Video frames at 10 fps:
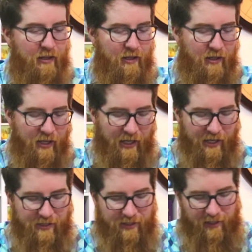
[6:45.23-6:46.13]

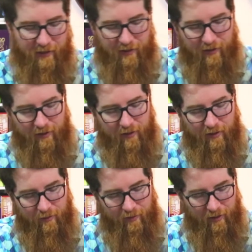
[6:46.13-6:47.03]
And I
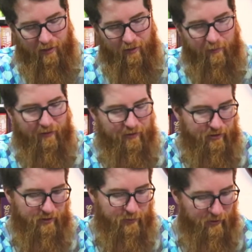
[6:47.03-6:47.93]
believe this is
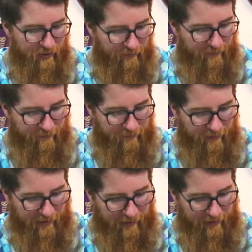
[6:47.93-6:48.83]
Bruno
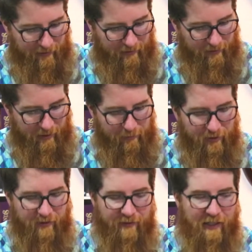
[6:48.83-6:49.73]
Cafala. Yeah, Bruno
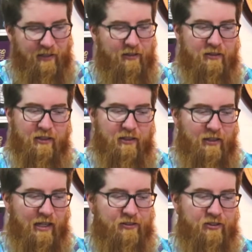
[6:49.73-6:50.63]
Cafala,
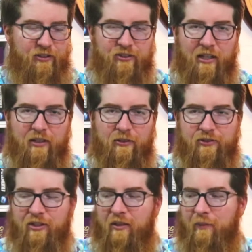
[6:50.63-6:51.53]
excellent designer who's
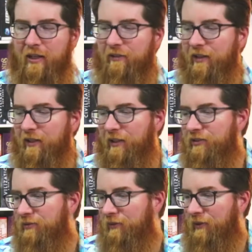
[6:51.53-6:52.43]
done many great
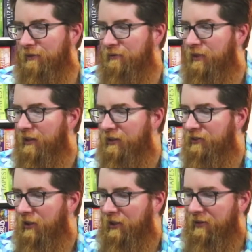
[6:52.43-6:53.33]
things. Really, these are
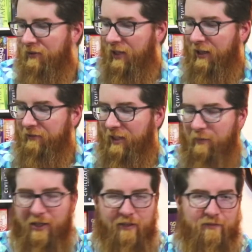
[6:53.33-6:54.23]
all highly
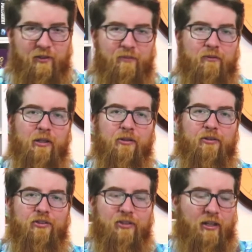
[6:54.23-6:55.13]
recommended from well-known
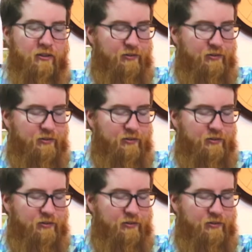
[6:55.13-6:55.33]
designers.